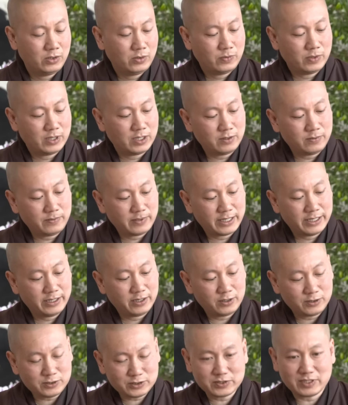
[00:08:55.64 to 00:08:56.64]
Well, I
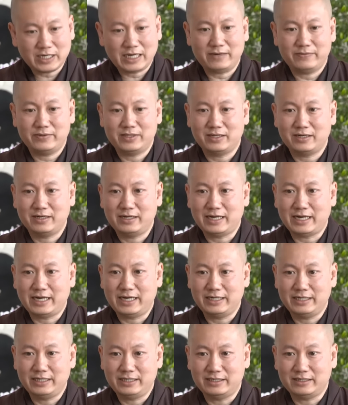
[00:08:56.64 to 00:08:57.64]
also have another
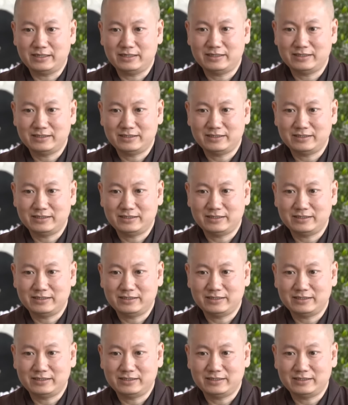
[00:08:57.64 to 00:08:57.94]
idea.